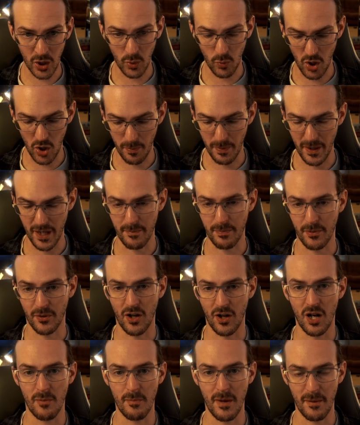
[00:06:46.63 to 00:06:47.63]
wallpaper
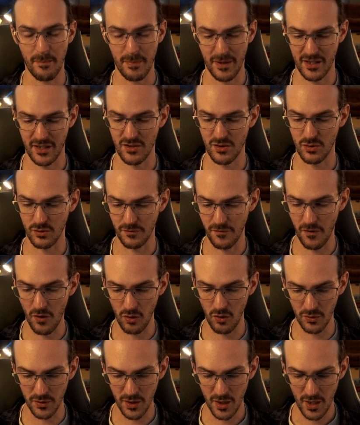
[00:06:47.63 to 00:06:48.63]
on my Pixel
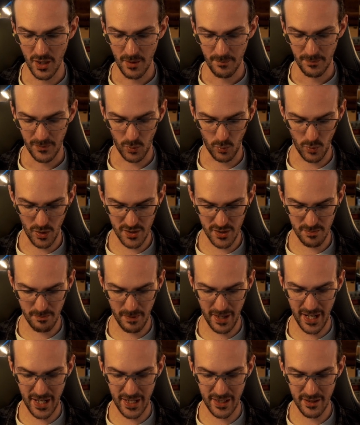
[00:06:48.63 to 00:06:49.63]
Fold was
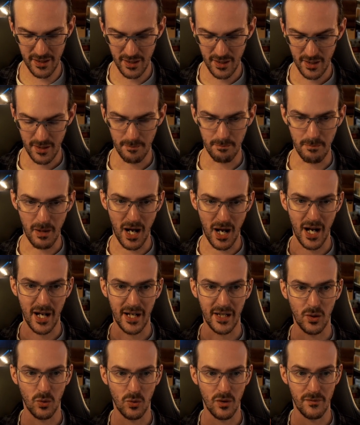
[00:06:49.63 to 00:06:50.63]
made
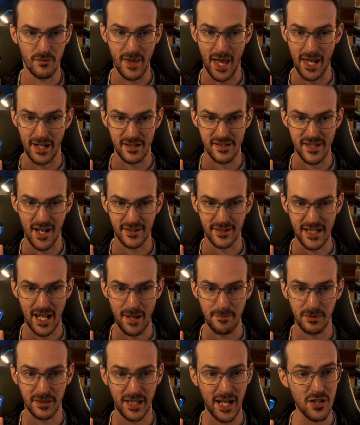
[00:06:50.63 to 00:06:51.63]
by that exact
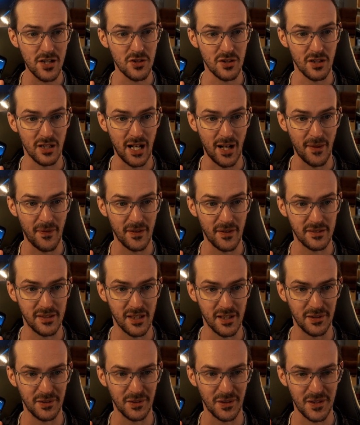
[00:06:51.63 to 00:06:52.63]
application. I think
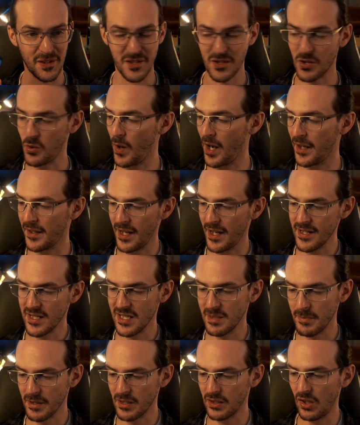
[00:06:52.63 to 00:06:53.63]
that it looks quite nice.
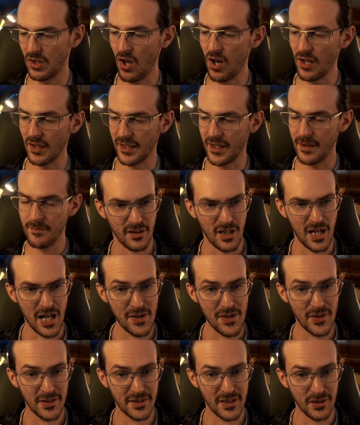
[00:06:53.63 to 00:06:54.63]
Let me lock it. I
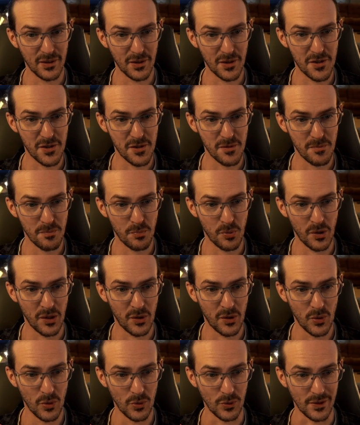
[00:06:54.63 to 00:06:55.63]
think that looks pretty
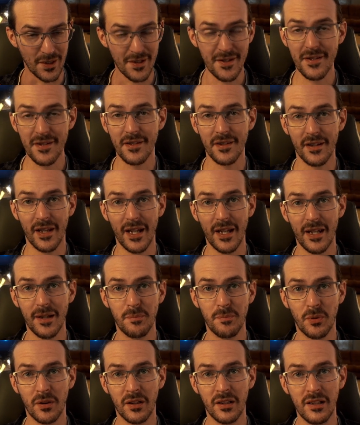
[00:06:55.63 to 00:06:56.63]
cool. It's a
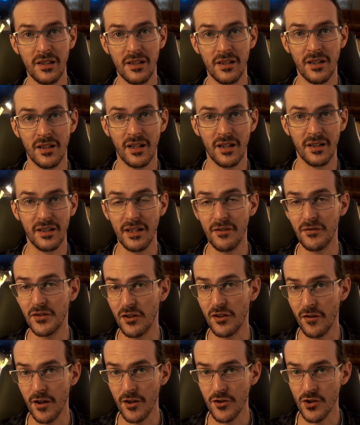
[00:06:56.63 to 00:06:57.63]
pretty uh,
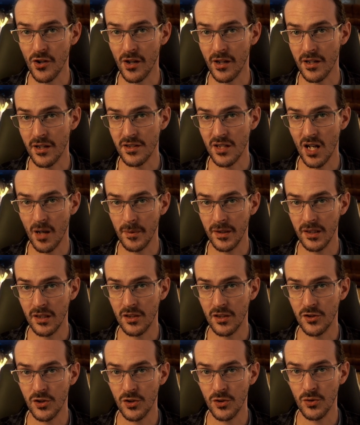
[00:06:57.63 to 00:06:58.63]
nifty feature, and it's
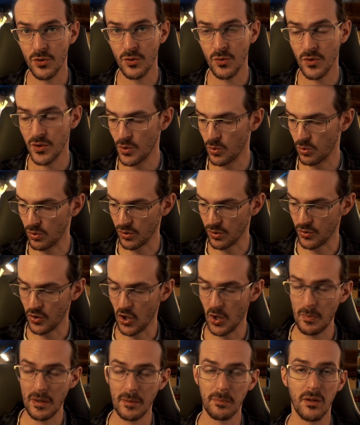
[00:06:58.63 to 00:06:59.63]
coming to your
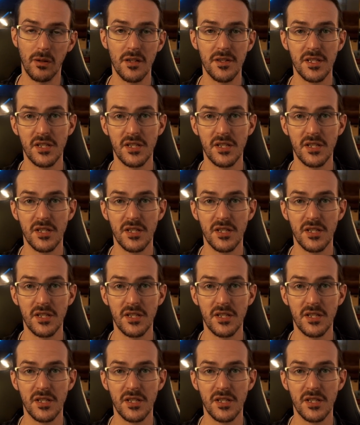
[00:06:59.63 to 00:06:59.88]
Chromebook Plus